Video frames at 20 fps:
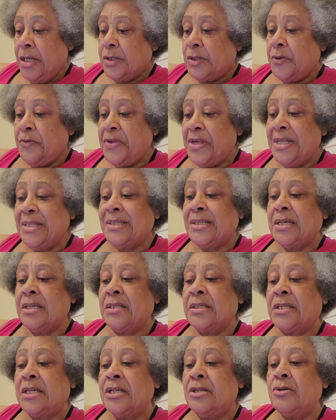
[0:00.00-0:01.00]
So this
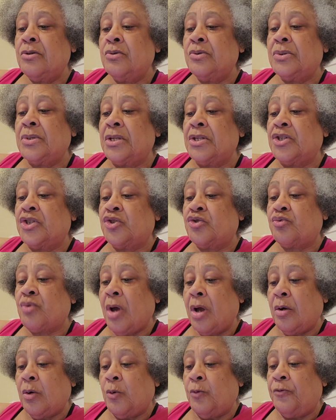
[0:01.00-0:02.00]
continues the
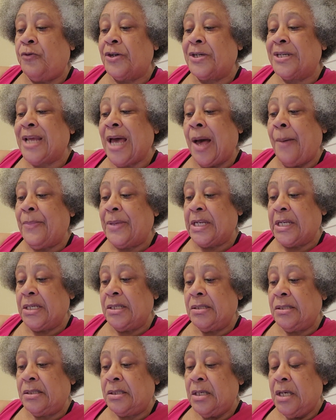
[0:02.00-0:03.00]
struggle for
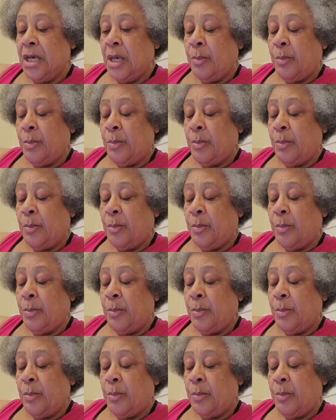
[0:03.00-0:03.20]
dominance